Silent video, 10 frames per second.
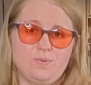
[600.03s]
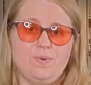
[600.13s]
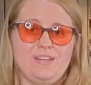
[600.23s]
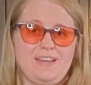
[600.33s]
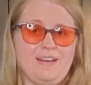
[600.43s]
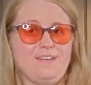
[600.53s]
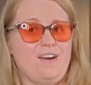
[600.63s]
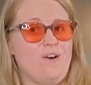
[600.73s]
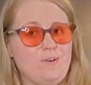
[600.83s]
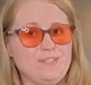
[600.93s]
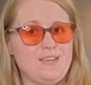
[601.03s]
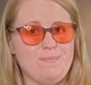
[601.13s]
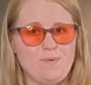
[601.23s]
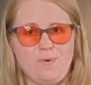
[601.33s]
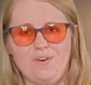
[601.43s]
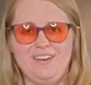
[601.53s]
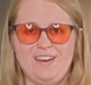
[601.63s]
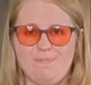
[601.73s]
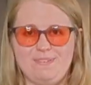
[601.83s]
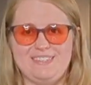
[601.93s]
going down? Ours keep going
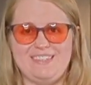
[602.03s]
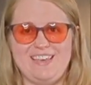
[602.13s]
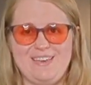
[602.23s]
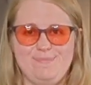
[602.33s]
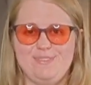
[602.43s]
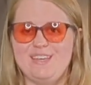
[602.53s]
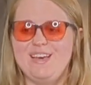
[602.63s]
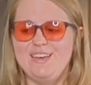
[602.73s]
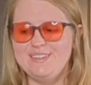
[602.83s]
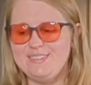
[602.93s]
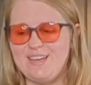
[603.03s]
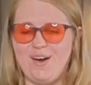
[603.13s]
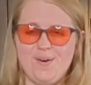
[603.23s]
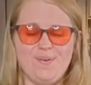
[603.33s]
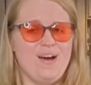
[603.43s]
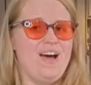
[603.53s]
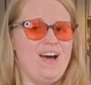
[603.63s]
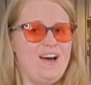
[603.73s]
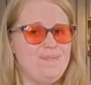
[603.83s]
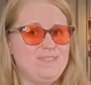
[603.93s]
up, it seems. So
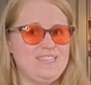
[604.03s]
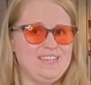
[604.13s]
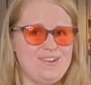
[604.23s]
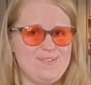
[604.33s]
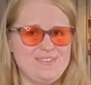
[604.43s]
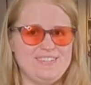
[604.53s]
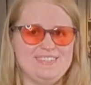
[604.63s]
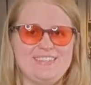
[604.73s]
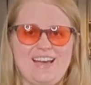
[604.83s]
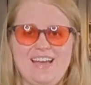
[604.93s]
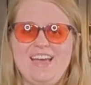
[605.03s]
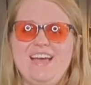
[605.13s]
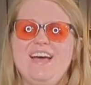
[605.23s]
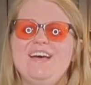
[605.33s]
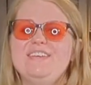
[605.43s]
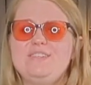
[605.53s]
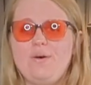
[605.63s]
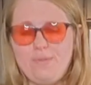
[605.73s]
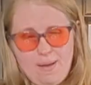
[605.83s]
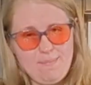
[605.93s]
I'm seeing no end in sight.
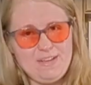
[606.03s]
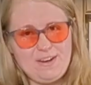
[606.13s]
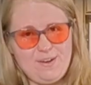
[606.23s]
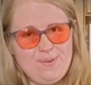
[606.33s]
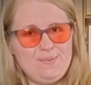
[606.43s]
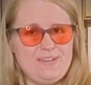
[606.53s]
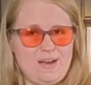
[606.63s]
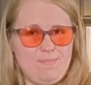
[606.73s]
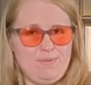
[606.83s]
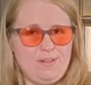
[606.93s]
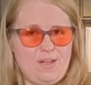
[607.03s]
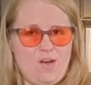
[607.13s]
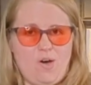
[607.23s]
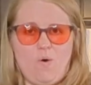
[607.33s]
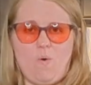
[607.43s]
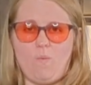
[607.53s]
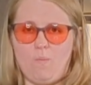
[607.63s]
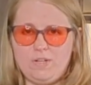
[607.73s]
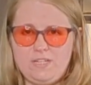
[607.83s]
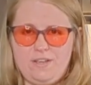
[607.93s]
So let me know down below,
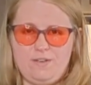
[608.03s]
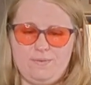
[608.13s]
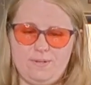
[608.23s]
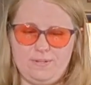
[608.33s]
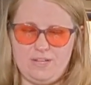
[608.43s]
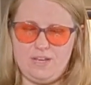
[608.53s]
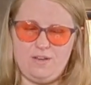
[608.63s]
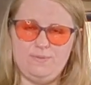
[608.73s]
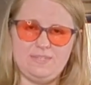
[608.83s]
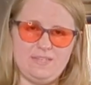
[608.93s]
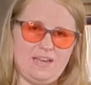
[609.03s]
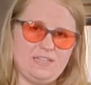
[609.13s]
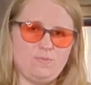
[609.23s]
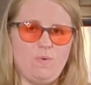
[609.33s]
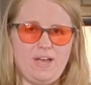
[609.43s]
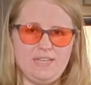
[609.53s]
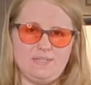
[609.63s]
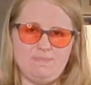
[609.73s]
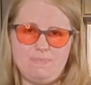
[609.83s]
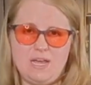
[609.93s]
what do you do to use less? What
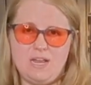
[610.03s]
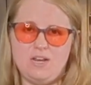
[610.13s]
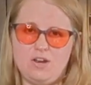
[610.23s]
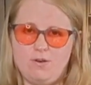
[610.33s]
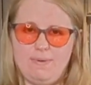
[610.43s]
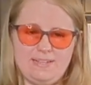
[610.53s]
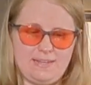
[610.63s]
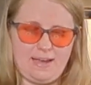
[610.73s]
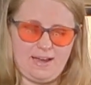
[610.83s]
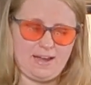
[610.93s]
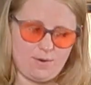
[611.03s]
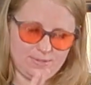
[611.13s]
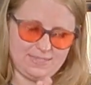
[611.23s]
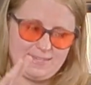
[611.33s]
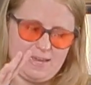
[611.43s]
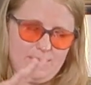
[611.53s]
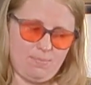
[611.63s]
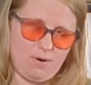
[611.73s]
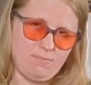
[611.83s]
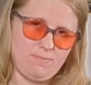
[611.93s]
has been your best hack? I would say
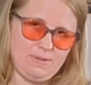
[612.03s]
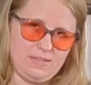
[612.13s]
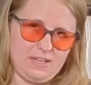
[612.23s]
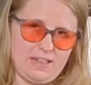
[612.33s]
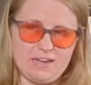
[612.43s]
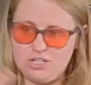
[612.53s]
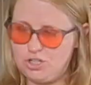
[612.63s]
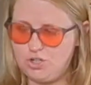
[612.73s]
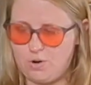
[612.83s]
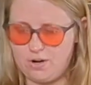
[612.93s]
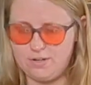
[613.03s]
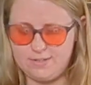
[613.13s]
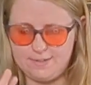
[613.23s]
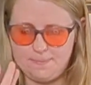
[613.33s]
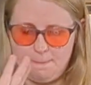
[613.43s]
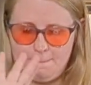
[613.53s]
probably the glass jars.